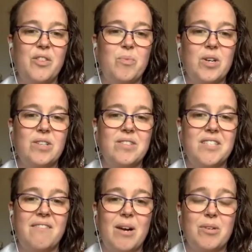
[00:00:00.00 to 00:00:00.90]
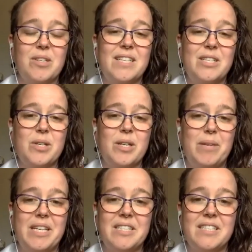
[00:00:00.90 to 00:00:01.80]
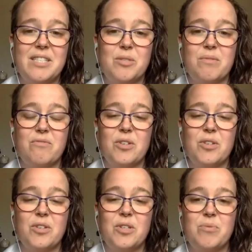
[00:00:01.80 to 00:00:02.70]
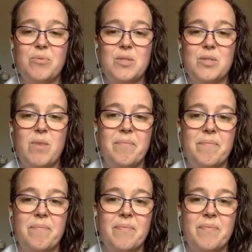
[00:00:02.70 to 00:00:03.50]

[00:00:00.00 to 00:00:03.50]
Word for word: the words of our centering piece is referred to as well.